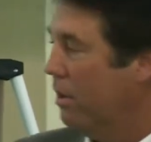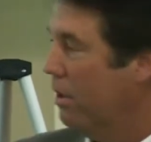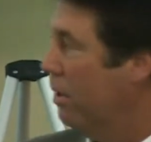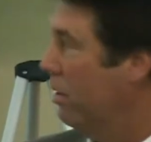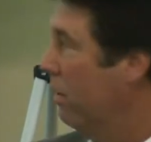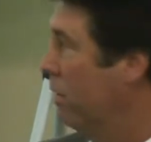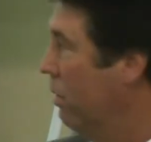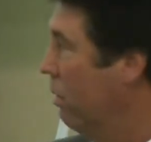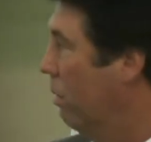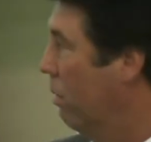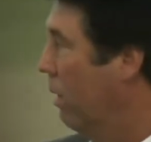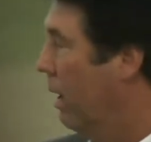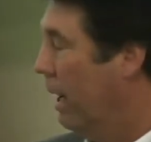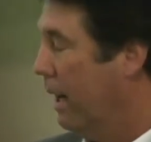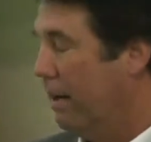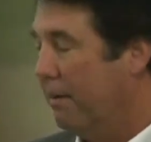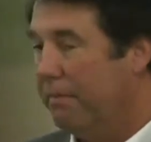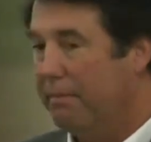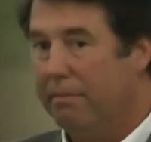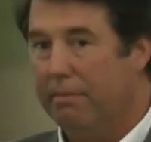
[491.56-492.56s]

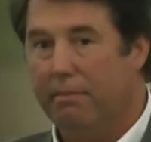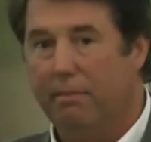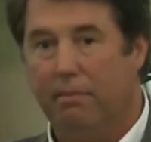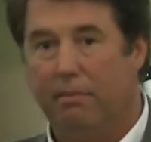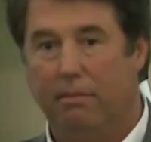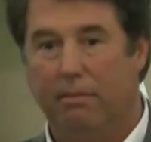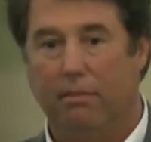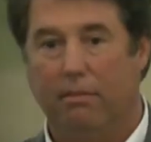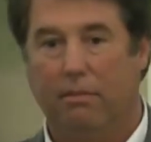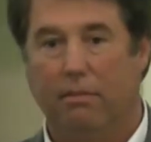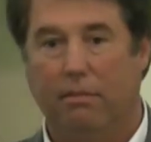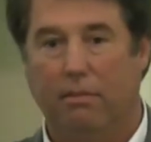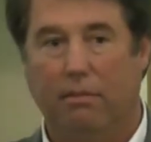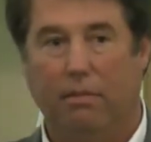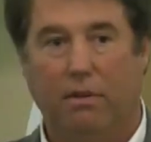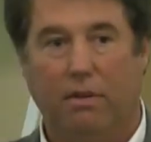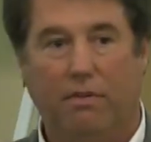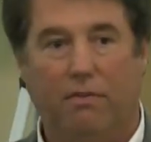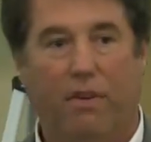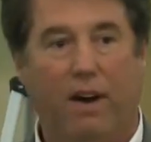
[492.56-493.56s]
to
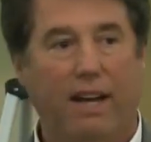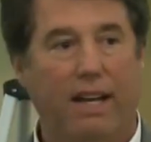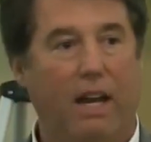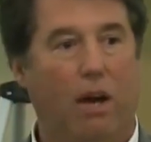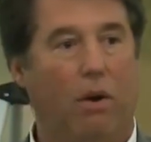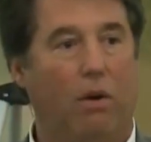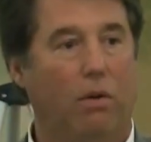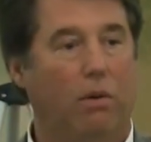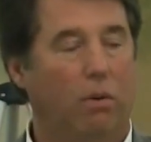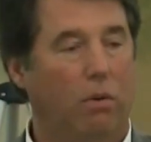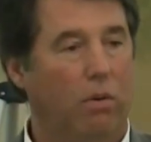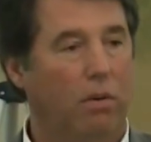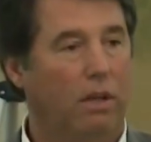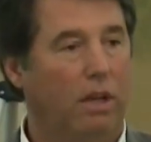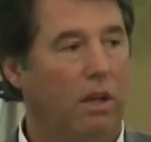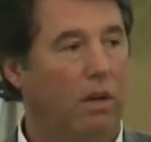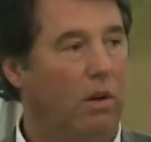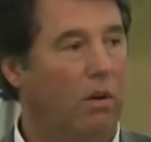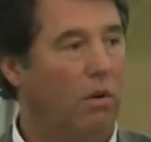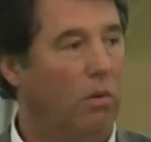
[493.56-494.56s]
find out,
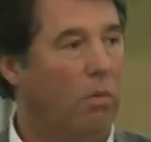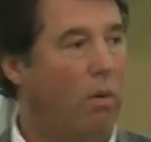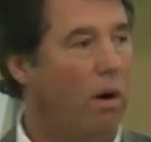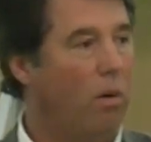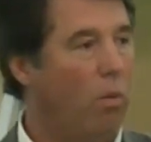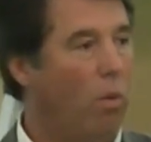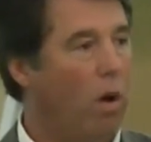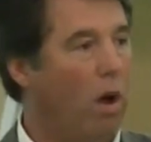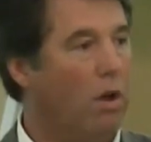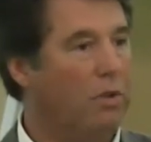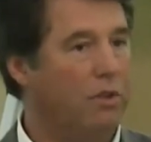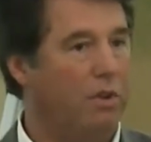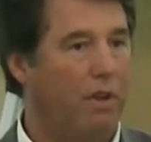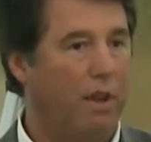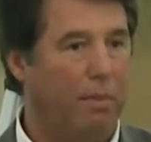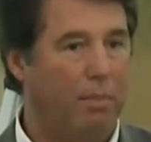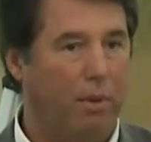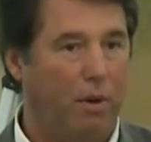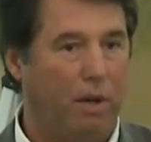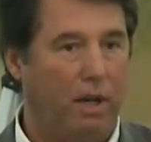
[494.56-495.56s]
what walls are
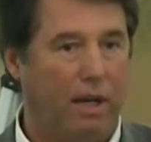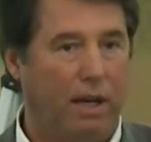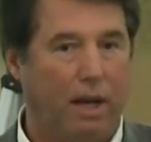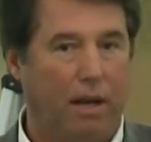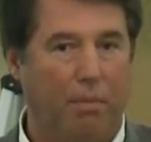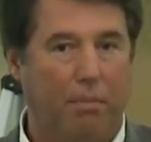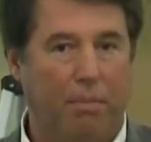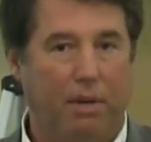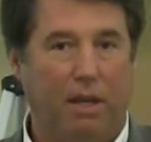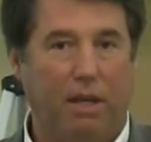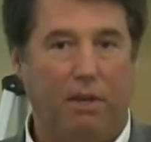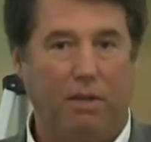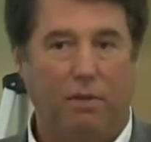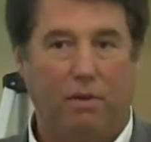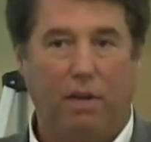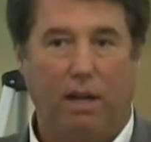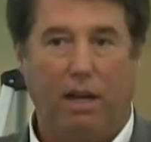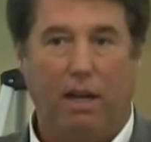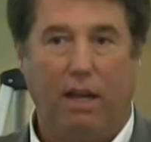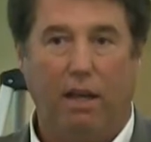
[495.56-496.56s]
they putting up. Because
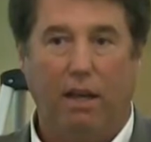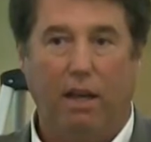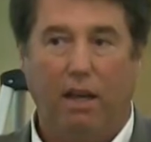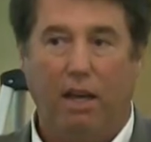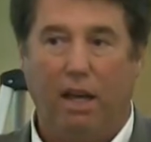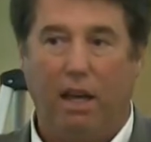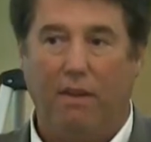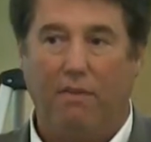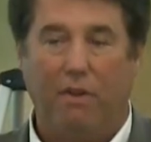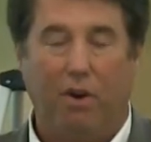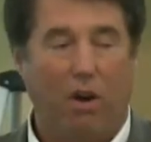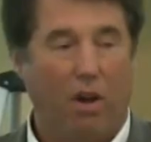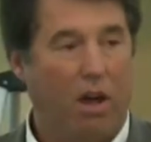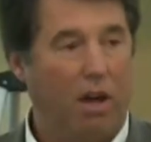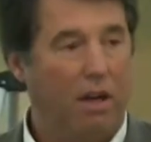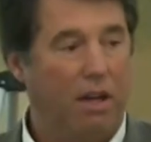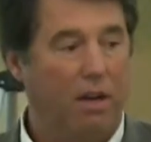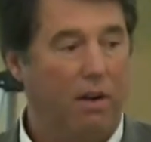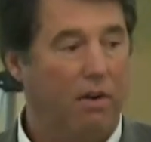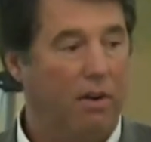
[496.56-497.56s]
really, if they're
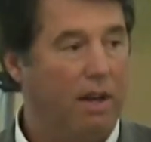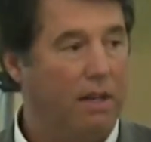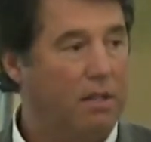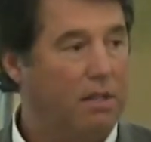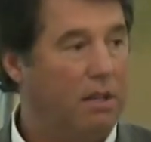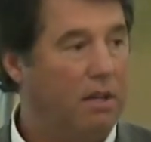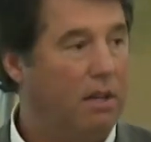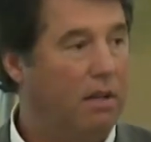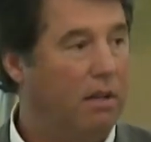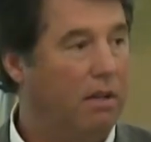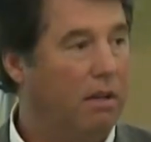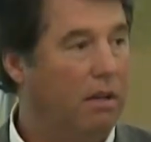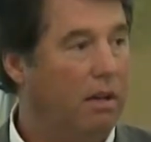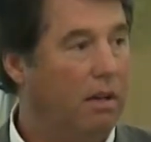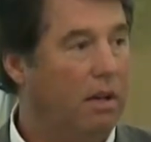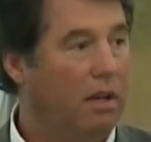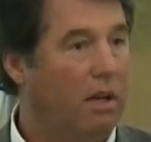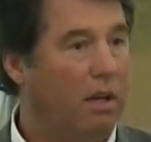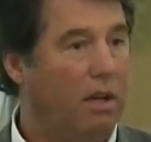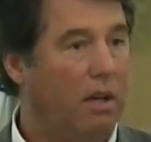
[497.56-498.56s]
not interested,
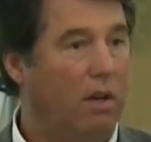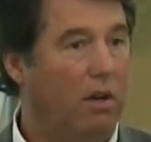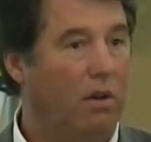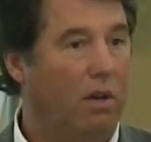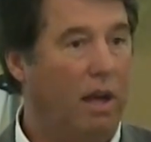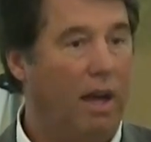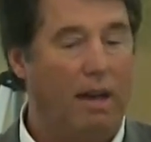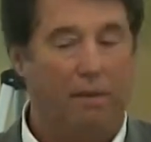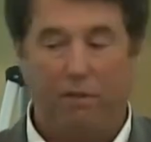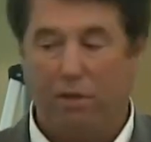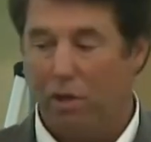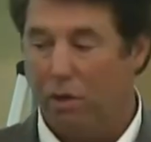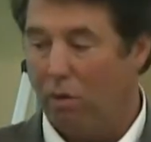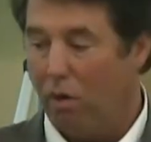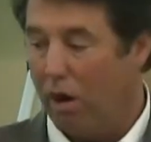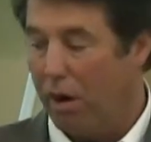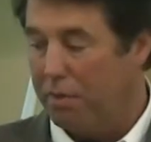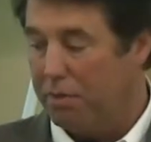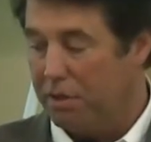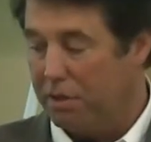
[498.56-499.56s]
you have
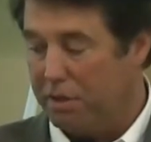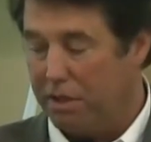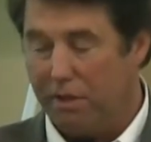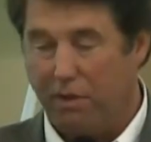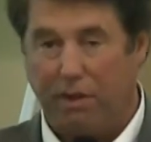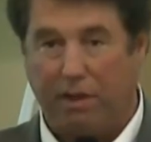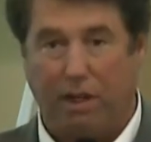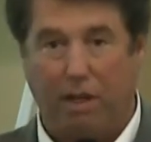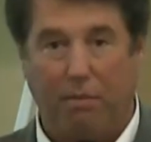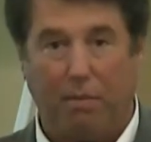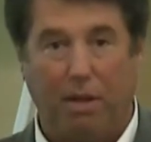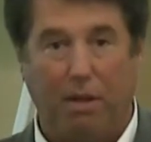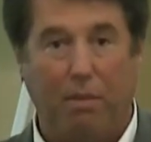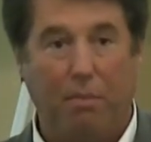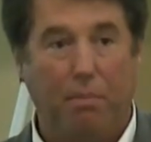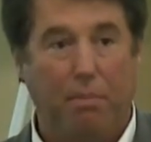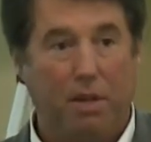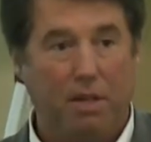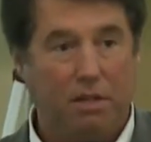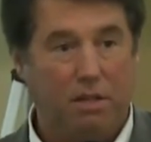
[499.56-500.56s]
two options. Either they're going to be
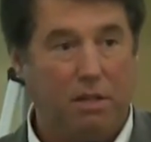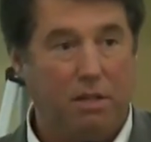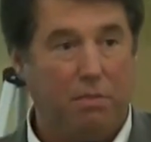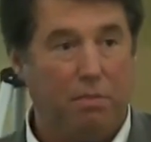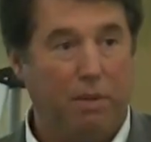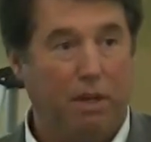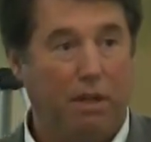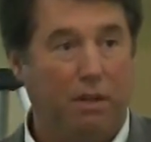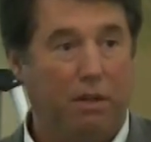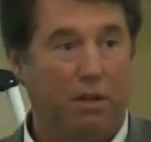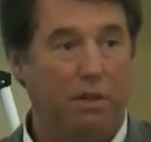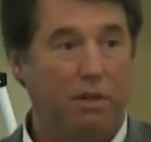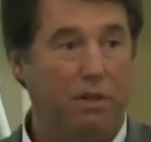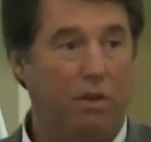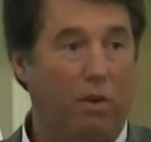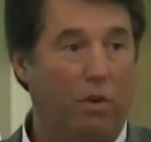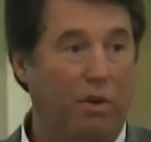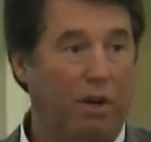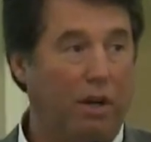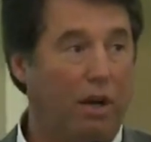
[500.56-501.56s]
business builders
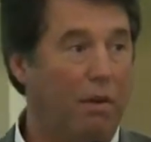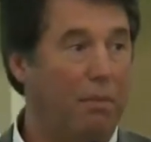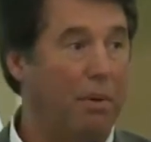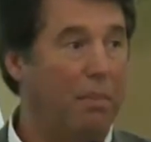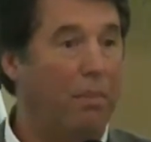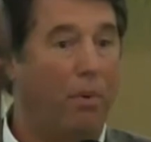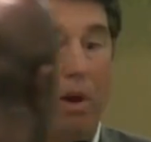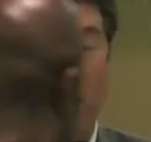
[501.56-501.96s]
or they're going to be